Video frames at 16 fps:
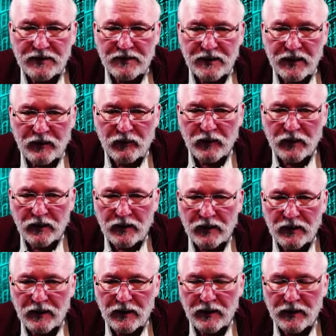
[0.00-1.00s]

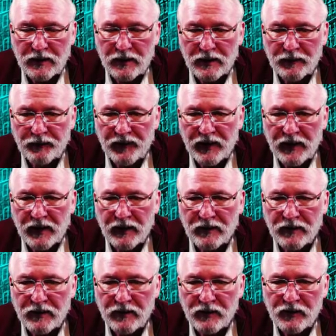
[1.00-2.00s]
MySQL
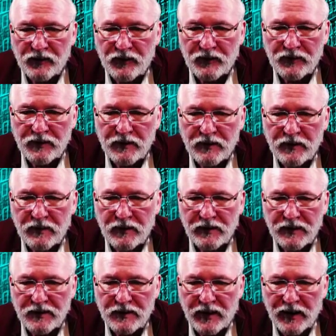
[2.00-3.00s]
and the
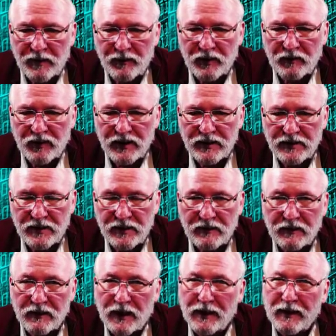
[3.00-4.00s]
users that you're going to set
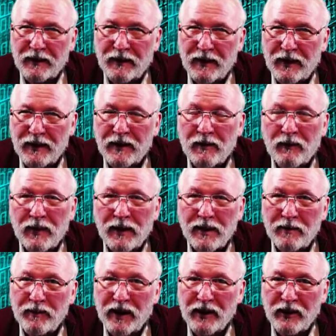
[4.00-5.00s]
up in MySQL, I'm
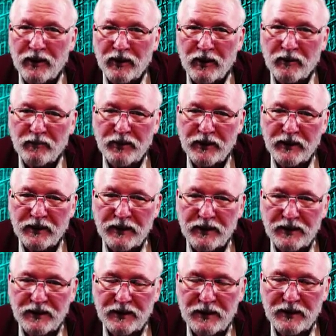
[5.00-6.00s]
going to recommend
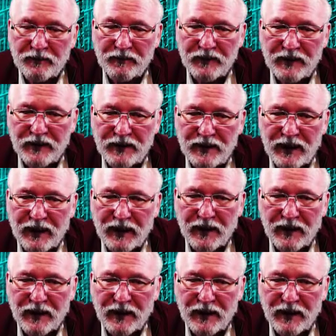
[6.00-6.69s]
no, because